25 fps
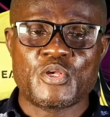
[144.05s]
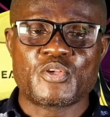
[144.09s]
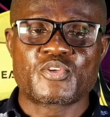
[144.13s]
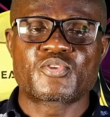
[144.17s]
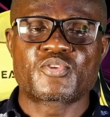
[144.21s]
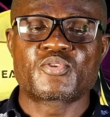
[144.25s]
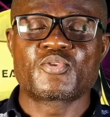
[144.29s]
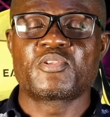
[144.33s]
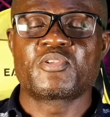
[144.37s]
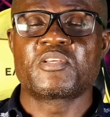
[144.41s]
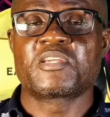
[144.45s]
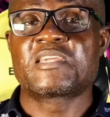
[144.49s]

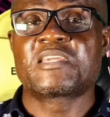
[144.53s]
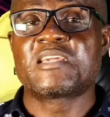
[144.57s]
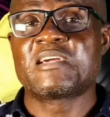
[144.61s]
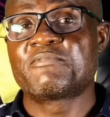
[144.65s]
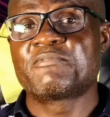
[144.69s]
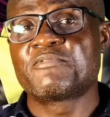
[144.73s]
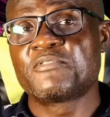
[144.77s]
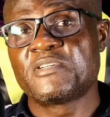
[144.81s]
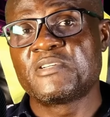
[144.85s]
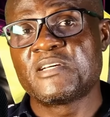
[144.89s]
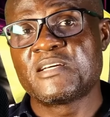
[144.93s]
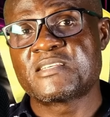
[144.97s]
So the
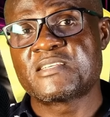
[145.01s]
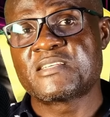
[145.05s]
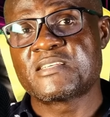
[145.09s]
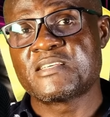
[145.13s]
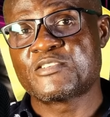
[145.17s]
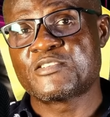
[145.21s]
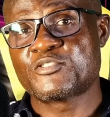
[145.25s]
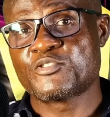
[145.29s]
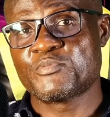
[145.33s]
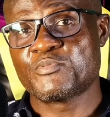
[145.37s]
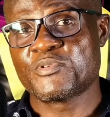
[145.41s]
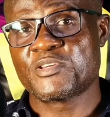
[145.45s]
carefulness
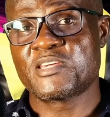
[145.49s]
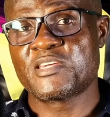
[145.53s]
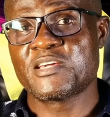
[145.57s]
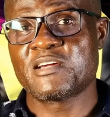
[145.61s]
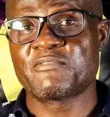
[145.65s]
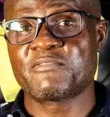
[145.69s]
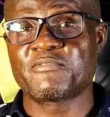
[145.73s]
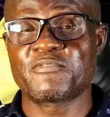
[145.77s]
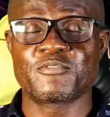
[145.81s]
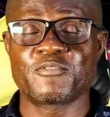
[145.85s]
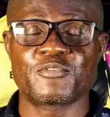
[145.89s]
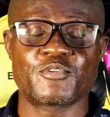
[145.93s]
is to be
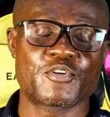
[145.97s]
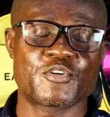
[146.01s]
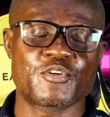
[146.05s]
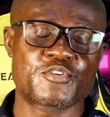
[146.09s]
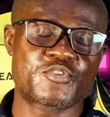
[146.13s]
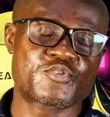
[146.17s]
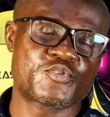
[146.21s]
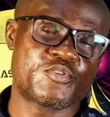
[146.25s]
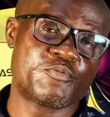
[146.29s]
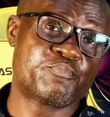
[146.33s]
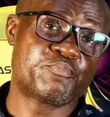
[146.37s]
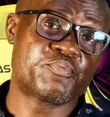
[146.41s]
careful not
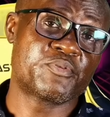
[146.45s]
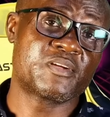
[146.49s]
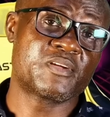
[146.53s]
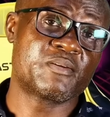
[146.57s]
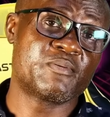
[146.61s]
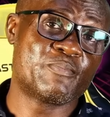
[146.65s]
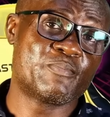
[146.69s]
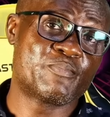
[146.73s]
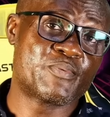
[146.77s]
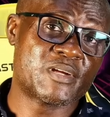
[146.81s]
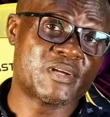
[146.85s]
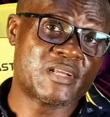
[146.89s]
to
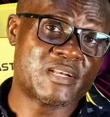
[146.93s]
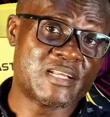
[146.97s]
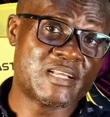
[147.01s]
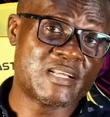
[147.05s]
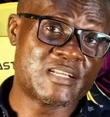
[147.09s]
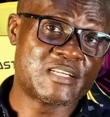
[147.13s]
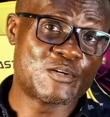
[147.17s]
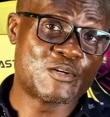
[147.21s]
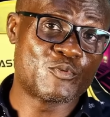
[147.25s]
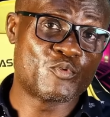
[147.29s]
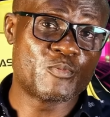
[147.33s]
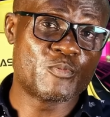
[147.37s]

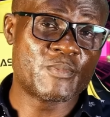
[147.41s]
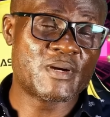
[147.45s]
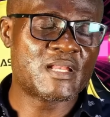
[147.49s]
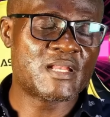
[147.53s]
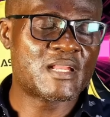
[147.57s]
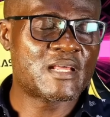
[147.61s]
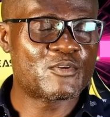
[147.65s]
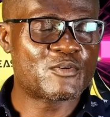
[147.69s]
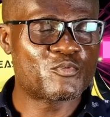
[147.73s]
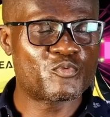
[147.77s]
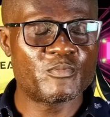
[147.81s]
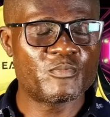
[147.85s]
impregnate the woman,
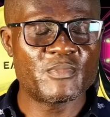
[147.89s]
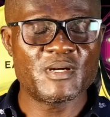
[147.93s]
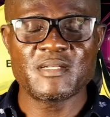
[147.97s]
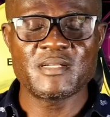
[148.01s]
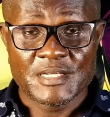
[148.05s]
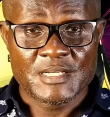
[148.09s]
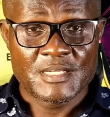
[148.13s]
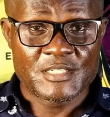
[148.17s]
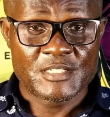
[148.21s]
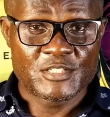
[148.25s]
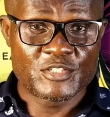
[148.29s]
and woman,